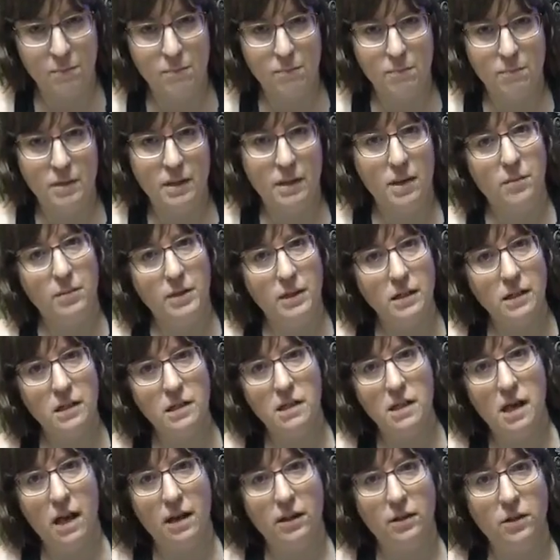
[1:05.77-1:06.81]
becoming a
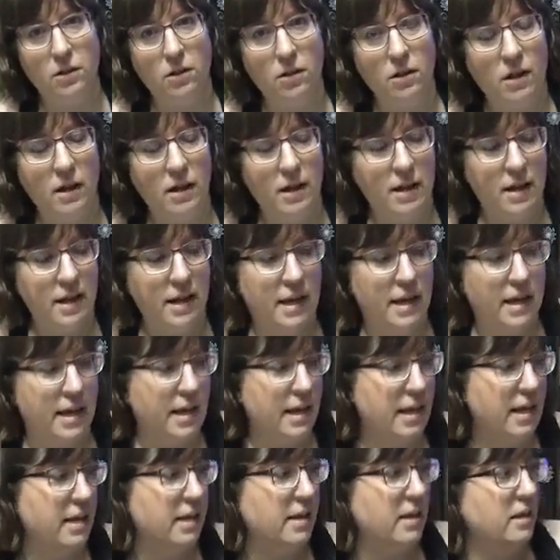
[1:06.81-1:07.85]
designer,
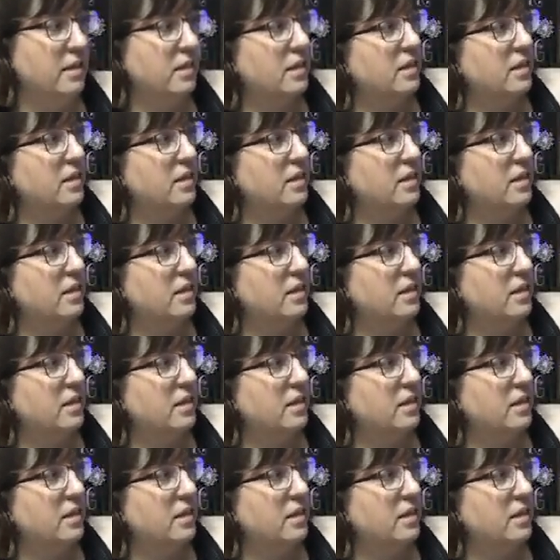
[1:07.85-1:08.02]
and it's